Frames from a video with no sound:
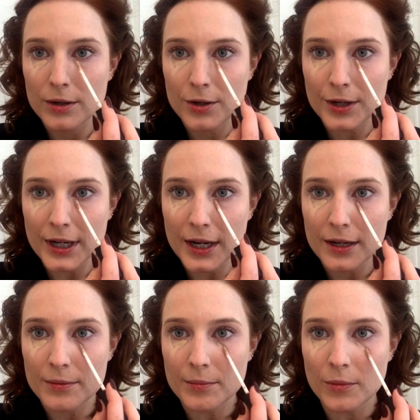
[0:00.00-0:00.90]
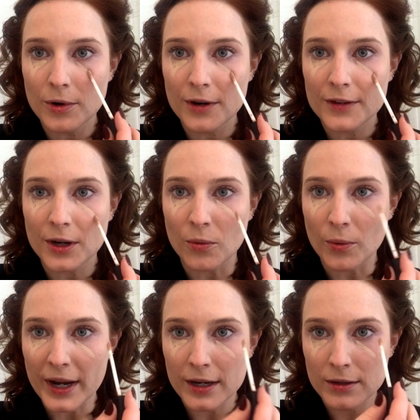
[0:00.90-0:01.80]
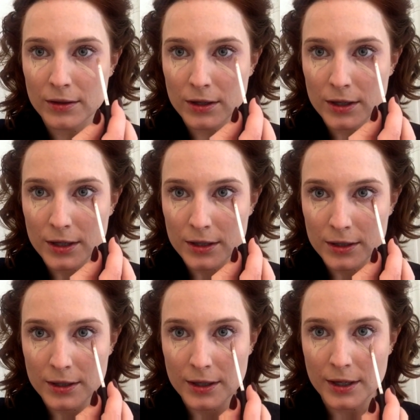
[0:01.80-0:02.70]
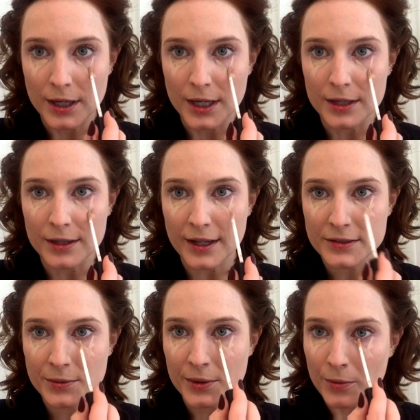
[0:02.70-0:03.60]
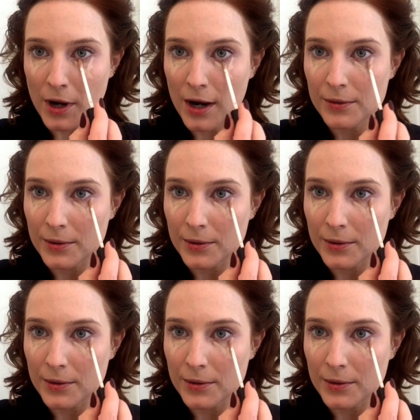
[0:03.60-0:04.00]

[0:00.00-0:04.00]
create more of an awake look, and that's what we want.